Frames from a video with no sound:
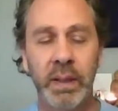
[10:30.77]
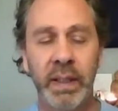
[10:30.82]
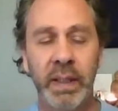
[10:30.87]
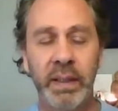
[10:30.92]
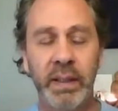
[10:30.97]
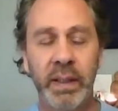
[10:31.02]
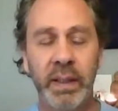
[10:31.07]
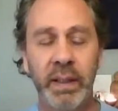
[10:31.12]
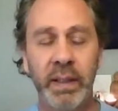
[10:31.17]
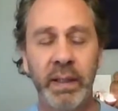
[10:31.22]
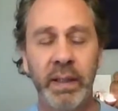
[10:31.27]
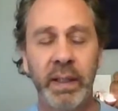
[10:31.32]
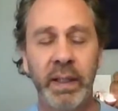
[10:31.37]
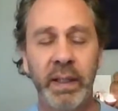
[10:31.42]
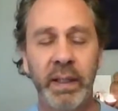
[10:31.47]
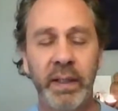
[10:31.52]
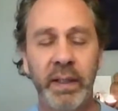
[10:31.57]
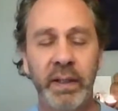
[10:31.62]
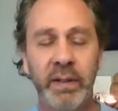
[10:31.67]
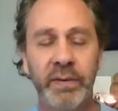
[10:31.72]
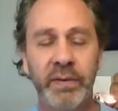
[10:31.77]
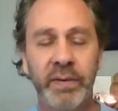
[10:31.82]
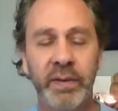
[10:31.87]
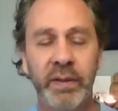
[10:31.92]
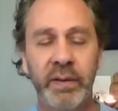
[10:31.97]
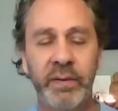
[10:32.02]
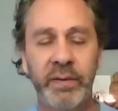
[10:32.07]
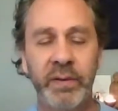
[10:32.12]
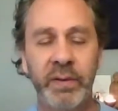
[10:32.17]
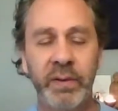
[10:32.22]
and dedicate
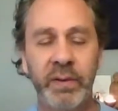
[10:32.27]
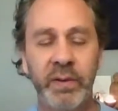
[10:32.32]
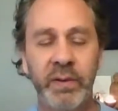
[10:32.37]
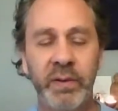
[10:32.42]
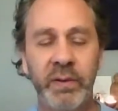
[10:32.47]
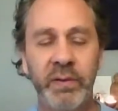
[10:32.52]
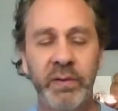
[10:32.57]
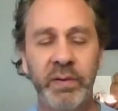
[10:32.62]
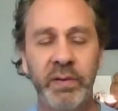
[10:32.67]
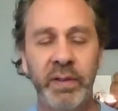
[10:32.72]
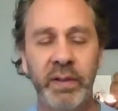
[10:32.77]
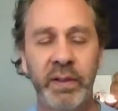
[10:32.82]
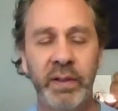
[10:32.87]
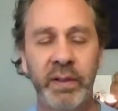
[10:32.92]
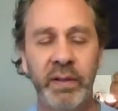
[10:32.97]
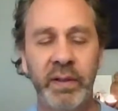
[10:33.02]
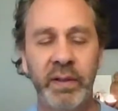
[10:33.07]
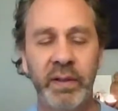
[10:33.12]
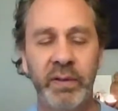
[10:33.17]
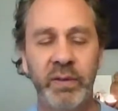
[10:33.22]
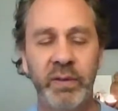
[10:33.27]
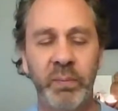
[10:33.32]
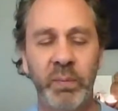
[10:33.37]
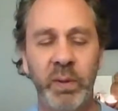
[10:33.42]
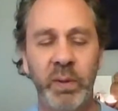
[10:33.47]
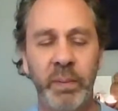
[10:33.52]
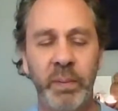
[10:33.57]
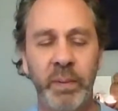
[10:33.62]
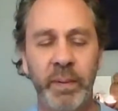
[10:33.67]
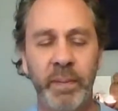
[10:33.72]
ourselves to using this
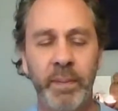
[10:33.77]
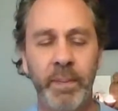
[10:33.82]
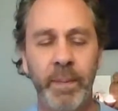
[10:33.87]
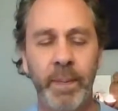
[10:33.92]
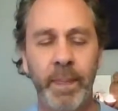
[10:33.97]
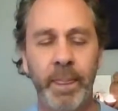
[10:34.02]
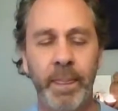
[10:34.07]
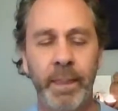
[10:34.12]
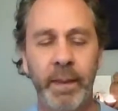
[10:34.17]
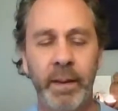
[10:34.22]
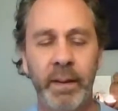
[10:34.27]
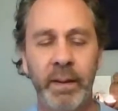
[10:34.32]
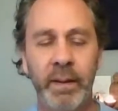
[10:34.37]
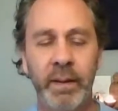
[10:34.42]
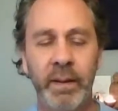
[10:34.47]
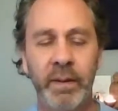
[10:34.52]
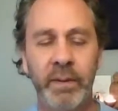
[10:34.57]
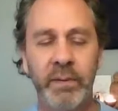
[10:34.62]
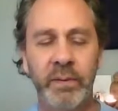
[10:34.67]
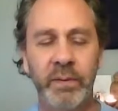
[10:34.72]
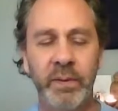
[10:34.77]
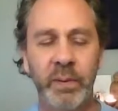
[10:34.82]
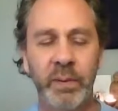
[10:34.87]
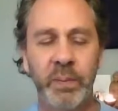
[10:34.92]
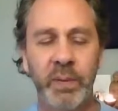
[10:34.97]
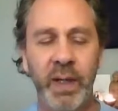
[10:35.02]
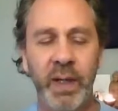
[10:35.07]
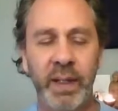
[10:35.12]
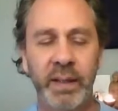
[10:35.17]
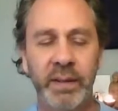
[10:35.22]
moment for
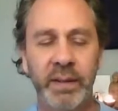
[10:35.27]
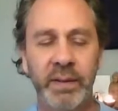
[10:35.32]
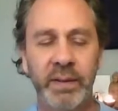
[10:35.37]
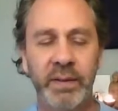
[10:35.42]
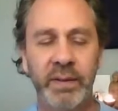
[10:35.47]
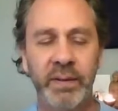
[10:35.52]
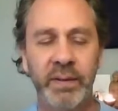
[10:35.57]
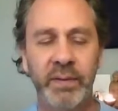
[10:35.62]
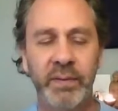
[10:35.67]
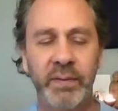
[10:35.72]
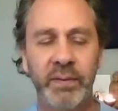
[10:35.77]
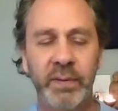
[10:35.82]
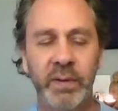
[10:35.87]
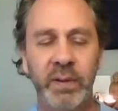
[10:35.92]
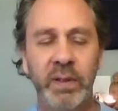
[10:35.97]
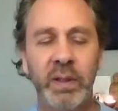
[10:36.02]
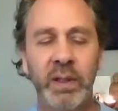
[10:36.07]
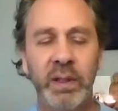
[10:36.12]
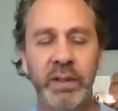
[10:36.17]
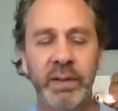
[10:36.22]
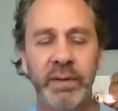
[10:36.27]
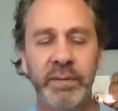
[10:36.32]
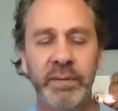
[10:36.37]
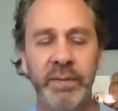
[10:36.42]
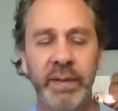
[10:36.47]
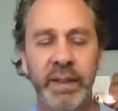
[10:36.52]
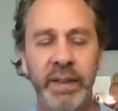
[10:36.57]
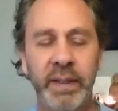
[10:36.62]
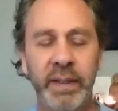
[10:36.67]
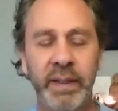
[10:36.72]
practice, for
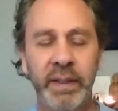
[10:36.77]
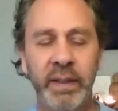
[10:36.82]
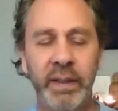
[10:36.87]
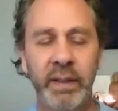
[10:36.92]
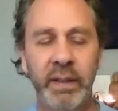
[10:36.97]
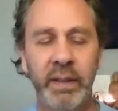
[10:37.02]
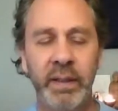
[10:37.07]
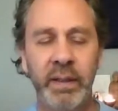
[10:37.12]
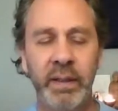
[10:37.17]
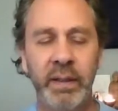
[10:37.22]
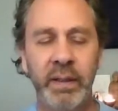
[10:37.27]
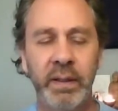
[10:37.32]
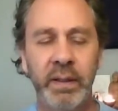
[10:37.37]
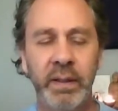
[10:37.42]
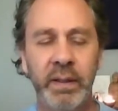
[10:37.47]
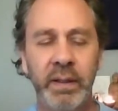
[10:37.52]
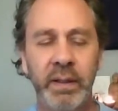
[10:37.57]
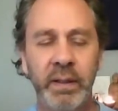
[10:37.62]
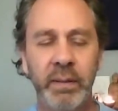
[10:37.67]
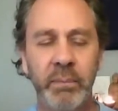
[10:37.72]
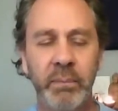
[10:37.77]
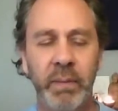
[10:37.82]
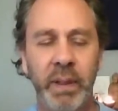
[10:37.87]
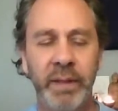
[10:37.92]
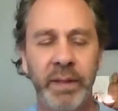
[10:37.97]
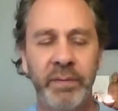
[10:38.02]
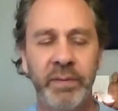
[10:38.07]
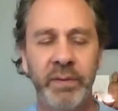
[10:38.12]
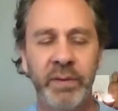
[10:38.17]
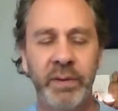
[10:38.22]
cultivating
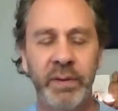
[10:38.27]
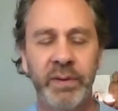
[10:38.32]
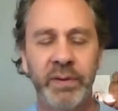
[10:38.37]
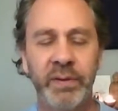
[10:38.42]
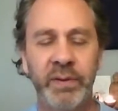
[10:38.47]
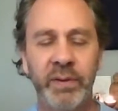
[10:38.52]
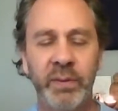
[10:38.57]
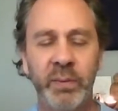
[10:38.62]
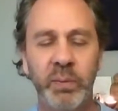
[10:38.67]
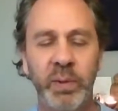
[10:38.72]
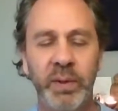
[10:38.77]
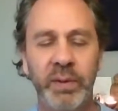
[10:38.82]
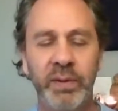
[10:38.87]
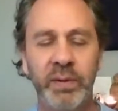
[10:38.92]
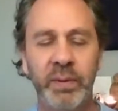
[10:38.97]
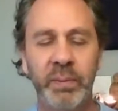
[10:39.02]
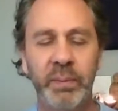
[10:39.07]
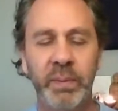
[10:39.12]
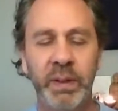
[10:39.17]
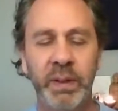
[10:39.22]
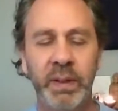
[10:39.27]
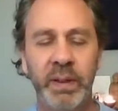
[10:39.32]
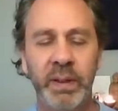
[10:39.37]
mindfulness and wisdom and